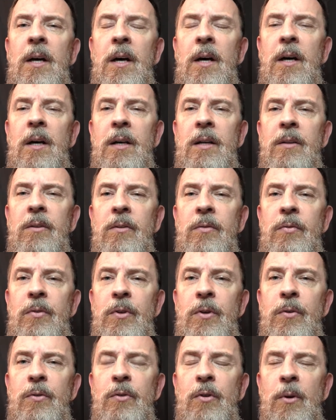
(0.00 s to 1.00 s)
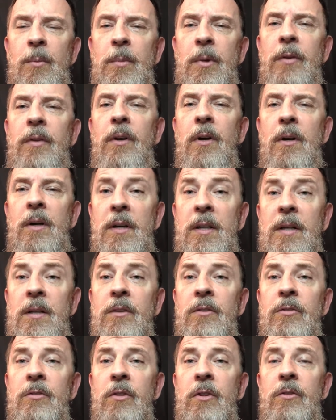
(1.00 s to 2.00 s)
Uh, in the future, but there
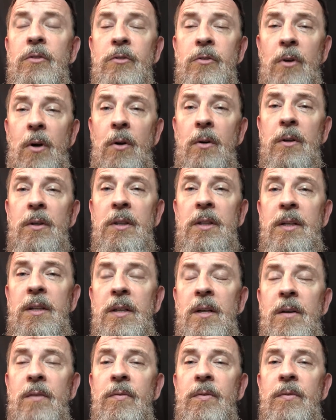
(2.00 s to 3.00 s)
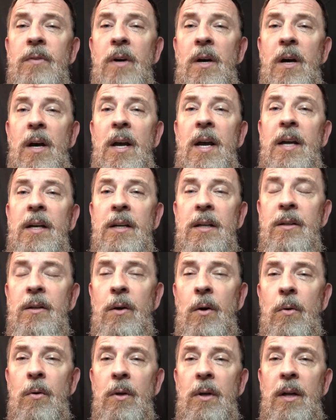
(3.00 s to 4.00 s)
is certainly enough
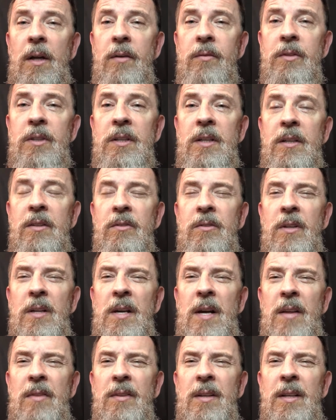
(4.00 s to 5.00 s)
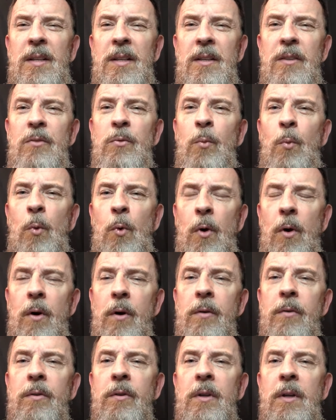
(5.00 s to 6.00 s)
anecdotal evidence that I think it's
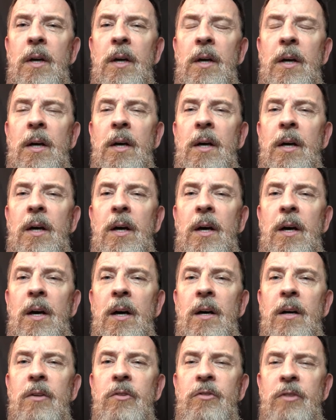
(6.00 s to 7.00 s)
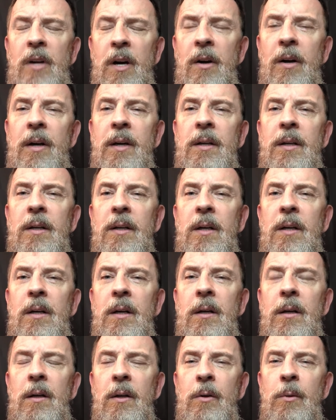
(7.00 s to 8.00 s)
worth uh, sharing
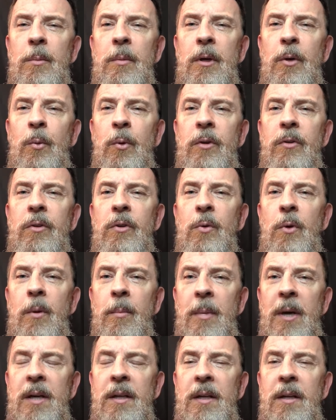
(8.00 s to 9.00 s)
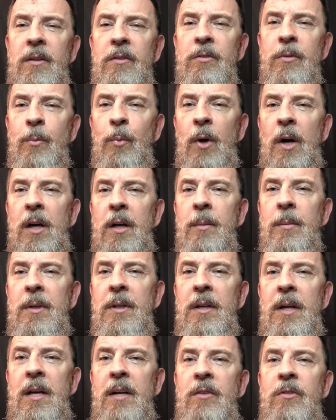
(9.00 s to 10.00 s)
a little bit with you and making some
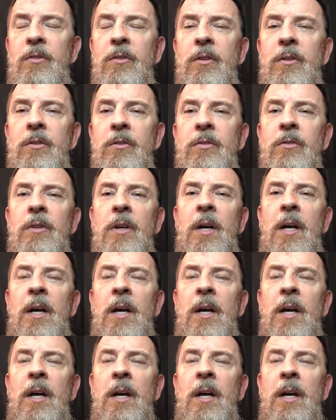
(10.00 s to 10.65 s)
recommendations.